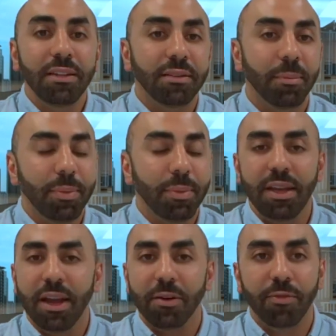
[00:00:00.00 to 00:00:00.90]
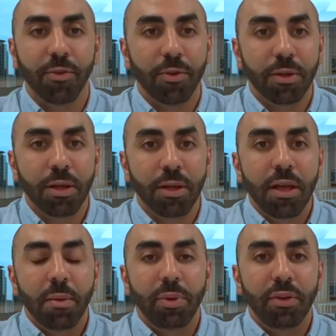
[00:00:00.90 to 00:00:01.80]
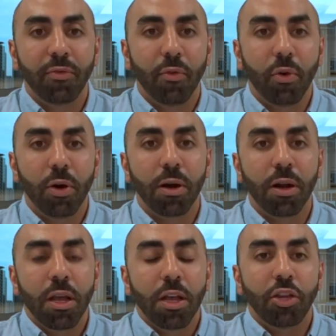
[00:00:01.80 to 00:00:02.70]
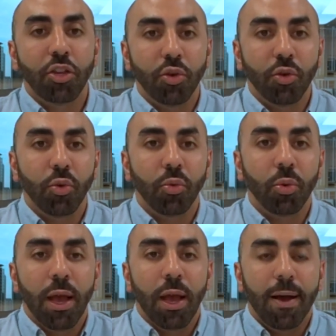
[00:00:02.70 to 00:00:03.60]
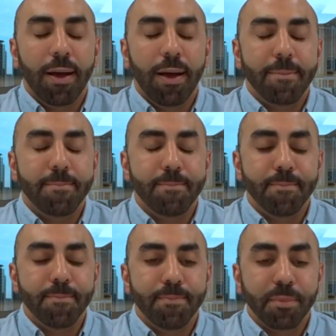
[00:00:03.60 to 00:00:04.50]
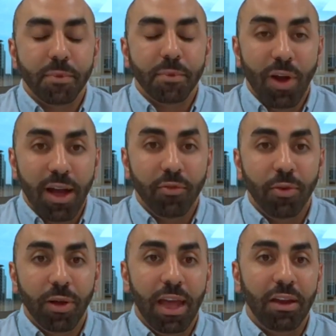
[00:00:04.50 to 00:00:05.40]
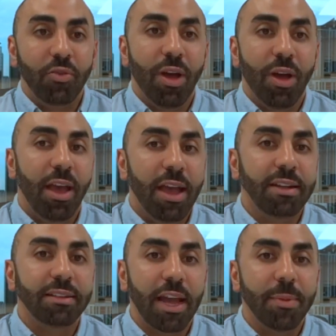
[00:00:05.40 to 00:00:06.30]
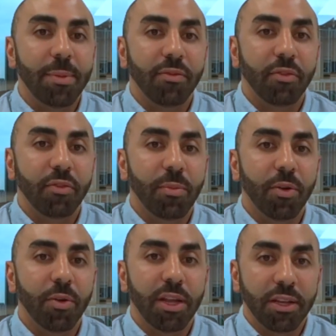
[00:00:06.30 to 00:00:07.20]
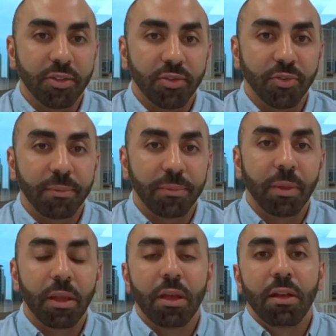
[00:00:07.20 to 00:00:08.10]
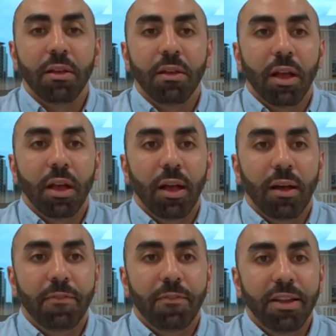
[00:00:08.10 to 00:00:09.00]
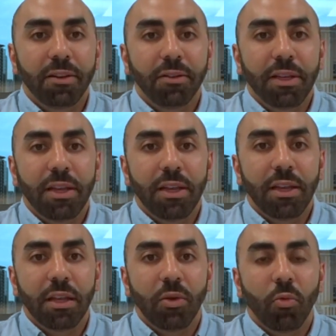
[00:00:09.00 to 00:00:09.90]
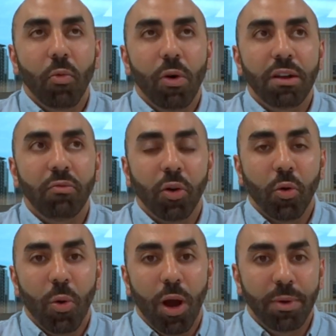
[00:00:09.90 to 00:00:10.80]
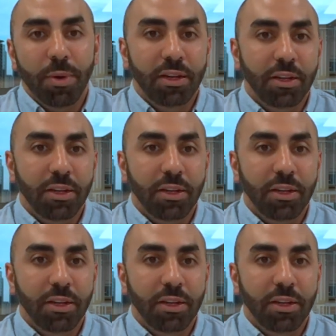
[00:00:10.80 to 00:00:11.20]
be careful before you travel and you have any type of criminal history. Finally, one requirement